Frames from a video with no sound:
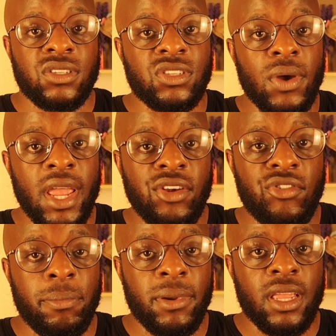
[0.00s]
So
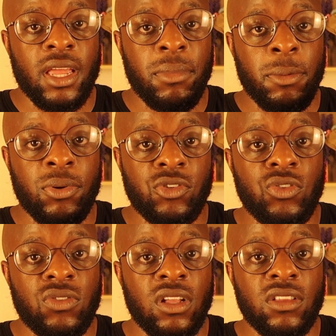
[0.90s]
entropy can be
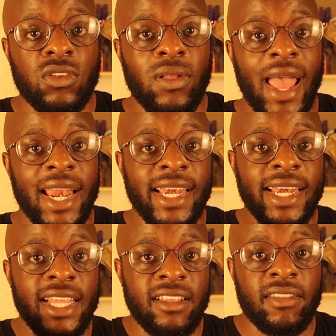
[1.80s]
produced until at
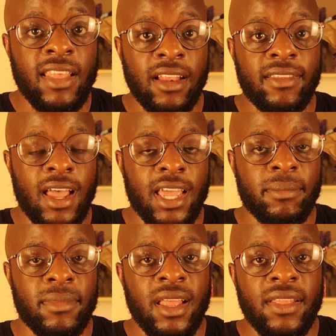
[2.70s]
least that
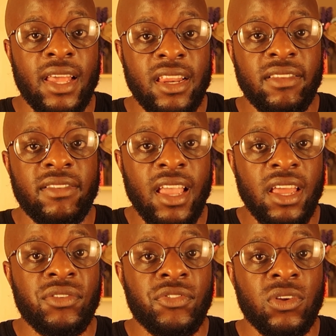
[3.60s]
time. That is
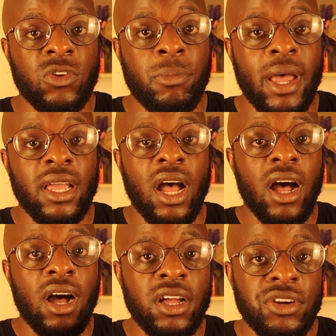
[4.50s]
10 followed by
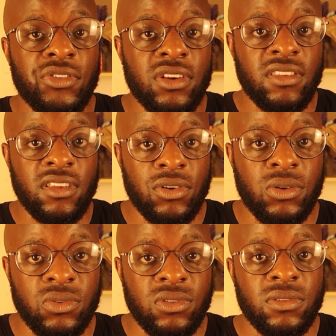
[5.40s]
100
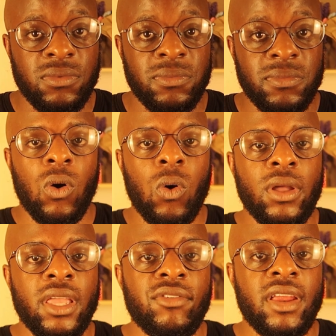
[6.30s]
zeros.
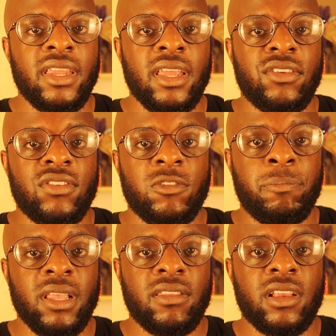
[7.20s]
Hawking radiation is
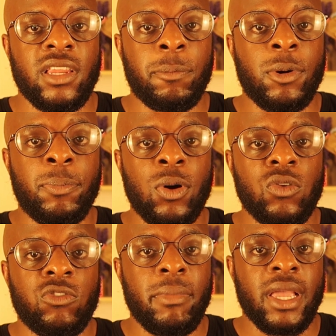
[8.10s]
basically a
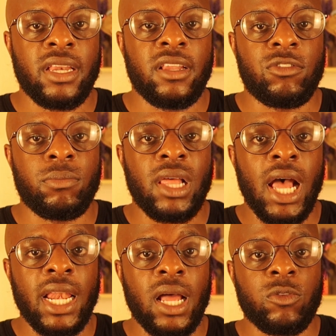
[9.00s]
proposed mechanism
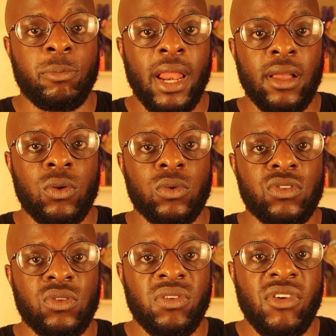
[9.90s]
that allows black
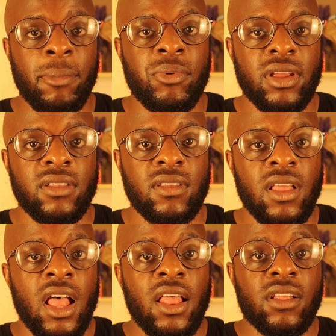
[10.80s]
holes to evaporate.
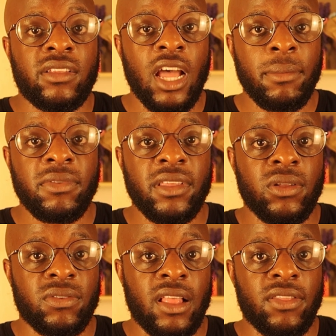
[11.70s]
The
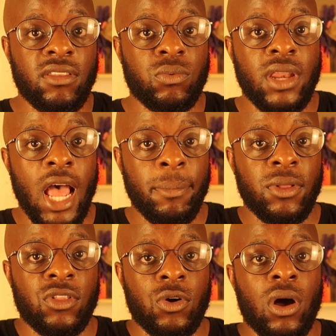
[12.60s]
timescales that this would
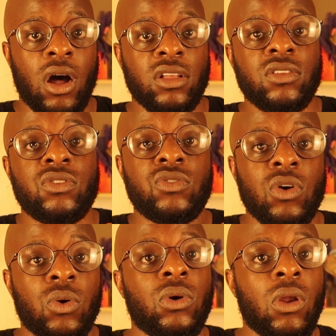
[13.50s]
happen though are
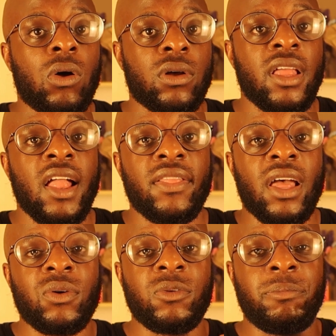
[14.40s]
so long
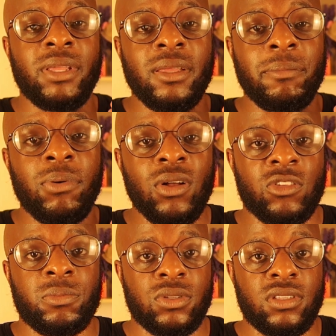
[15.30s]
that it would be
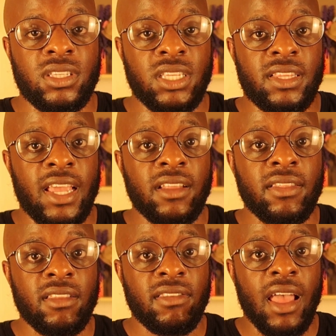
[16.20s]
impossible to
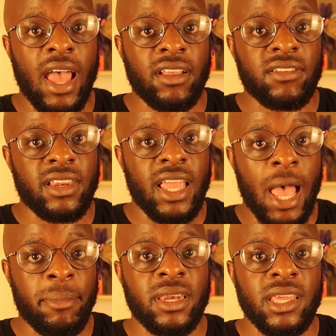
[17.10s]
detect this actually
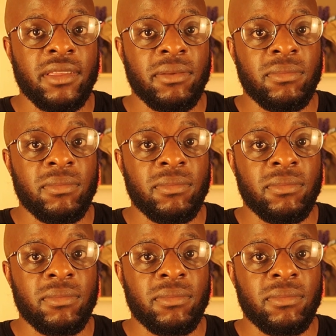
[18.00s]
happening.